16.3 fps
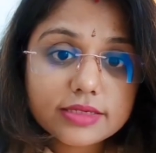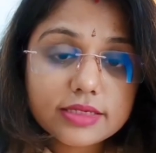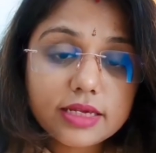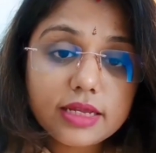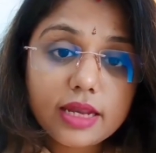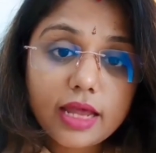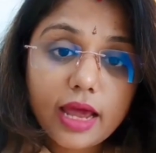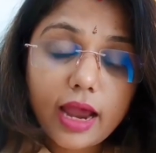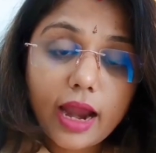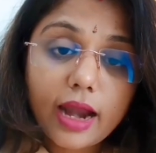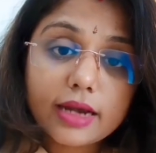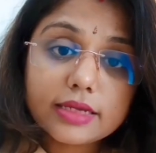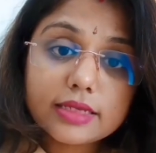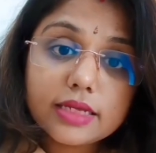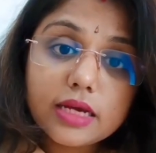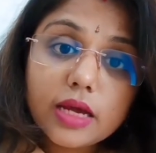vaccine
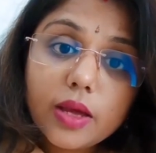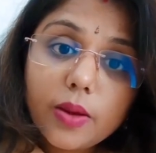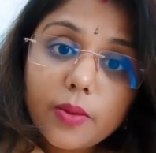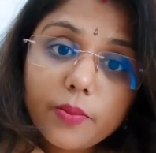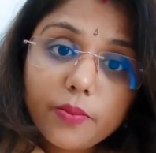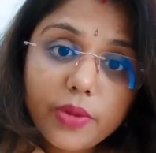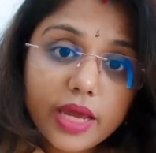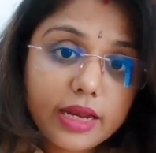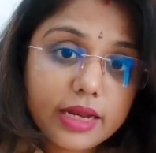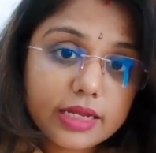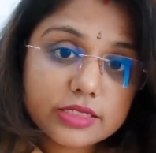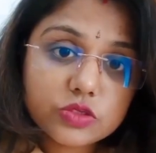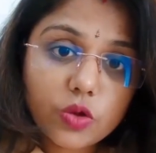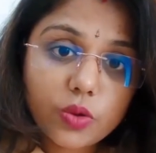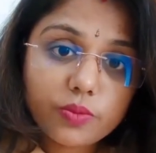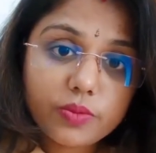and the
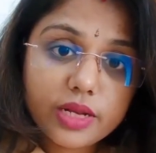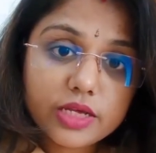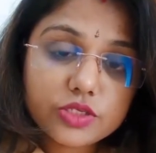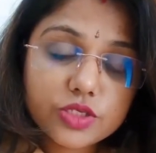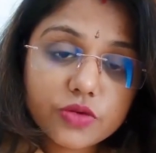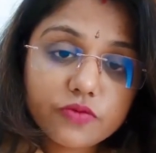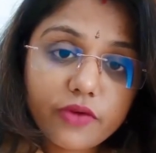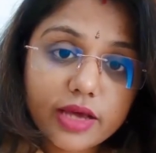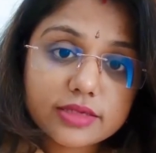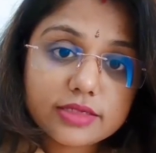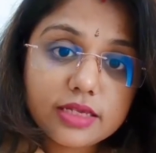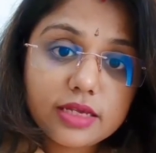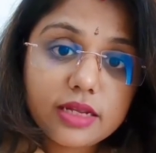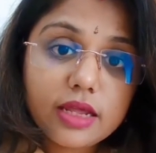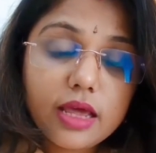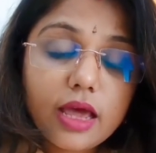painless combination
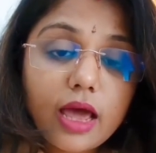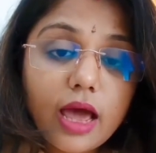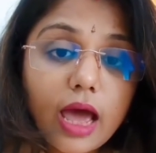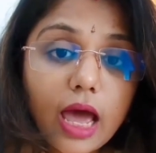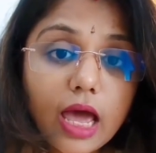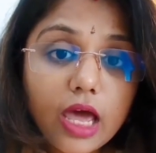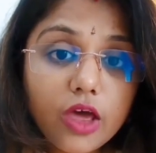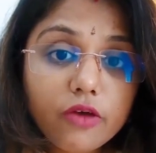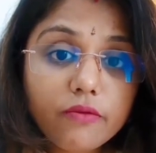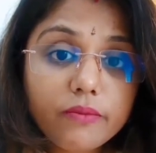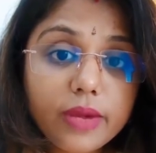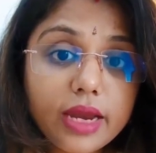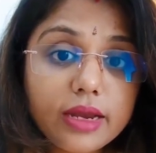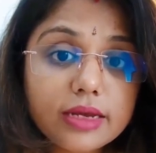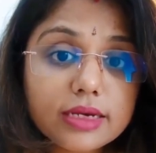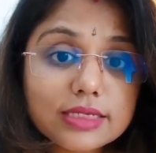vaccine. I
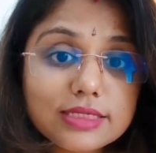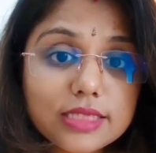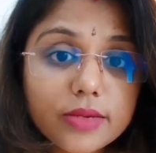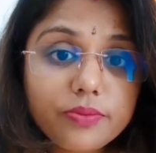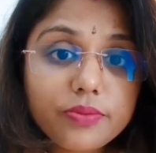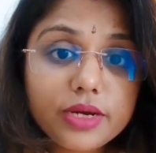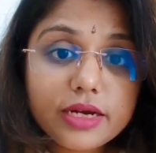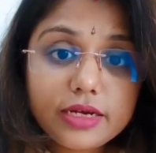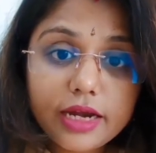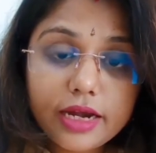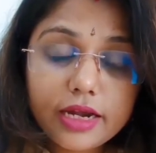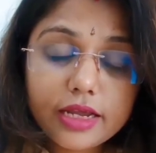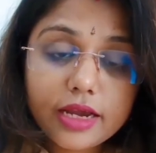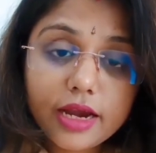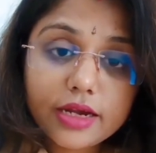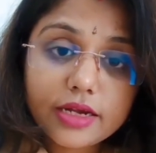have made a separate
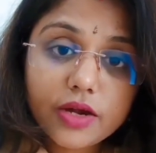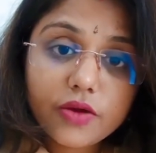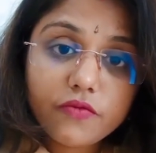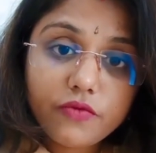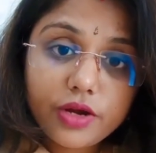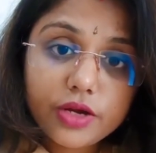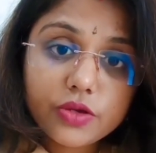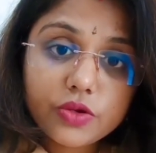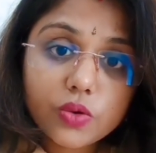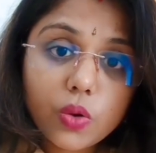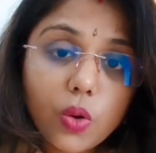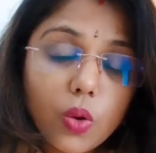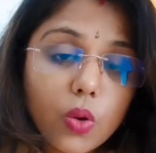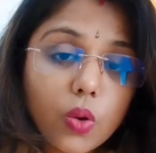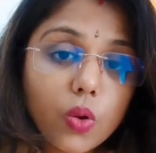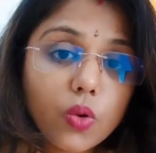dedicated
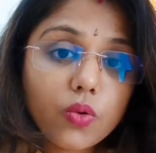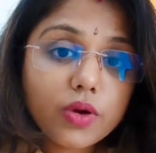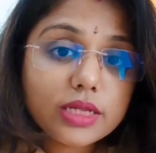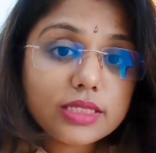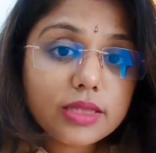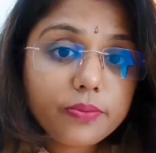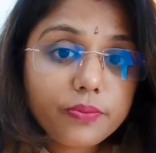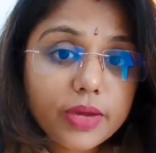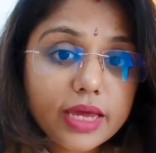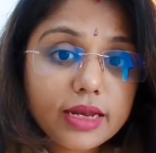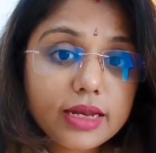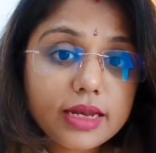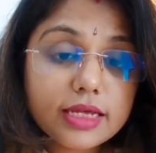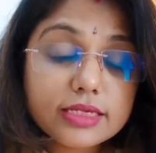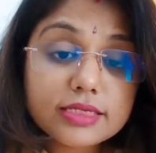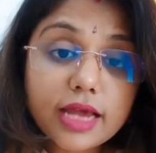video over the
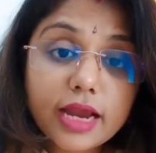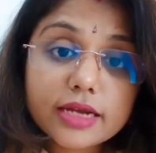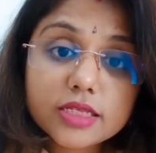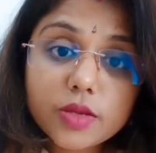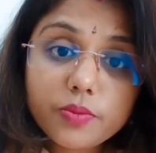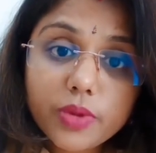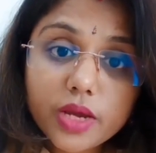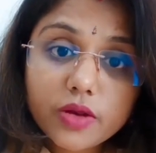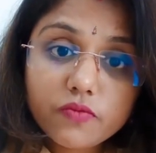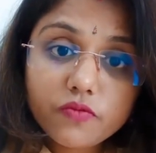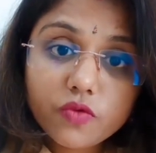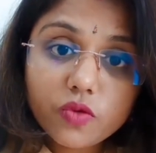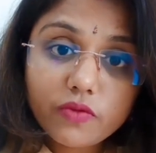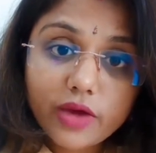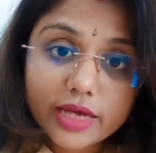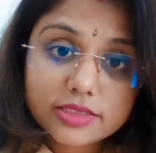painless and the
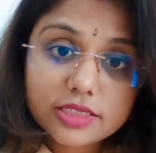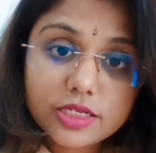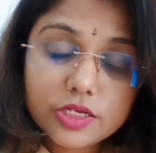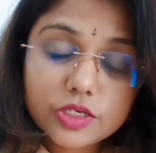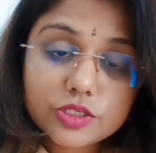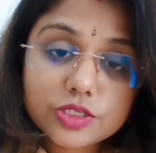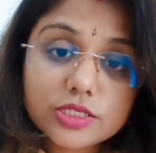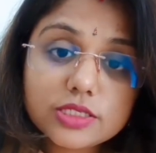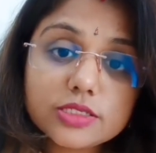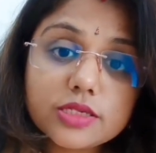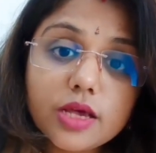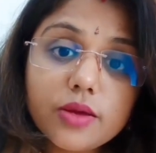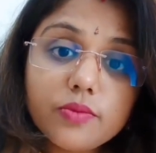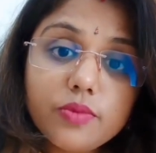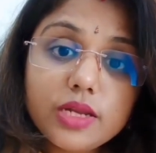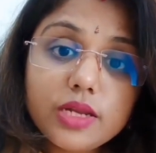painful
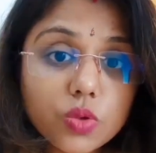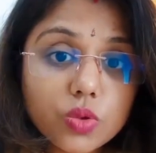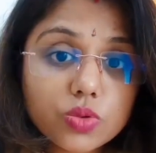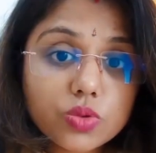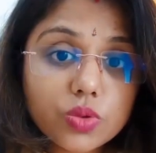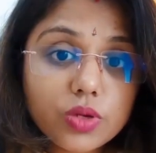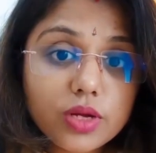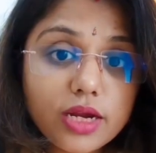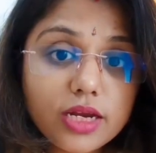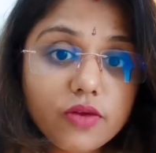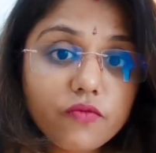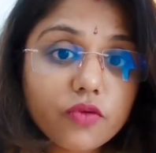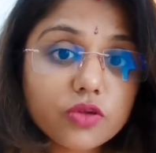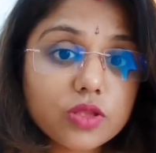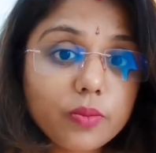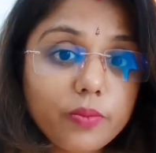vaccinations. Please go through
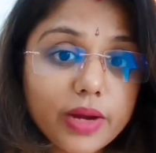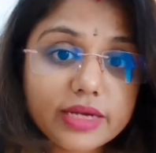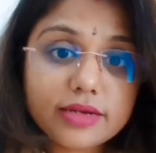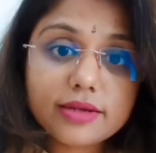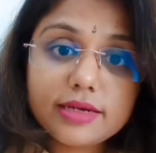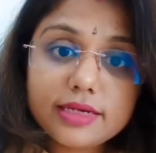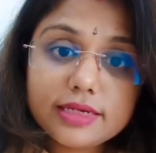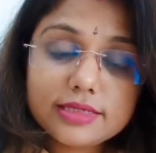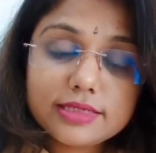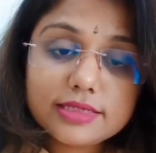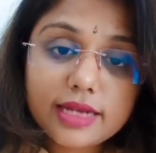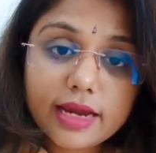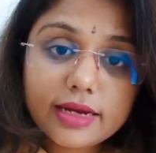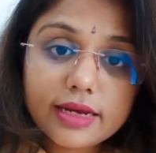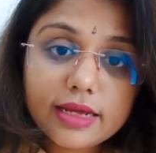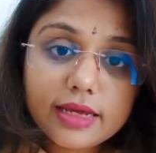it for the better
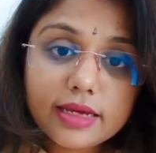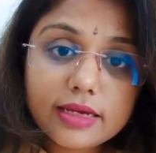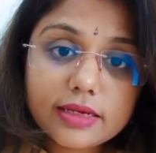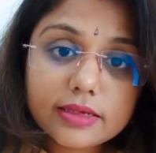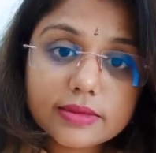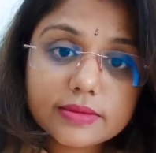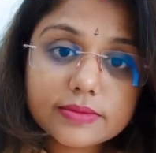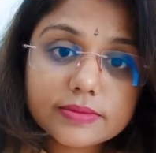understanding.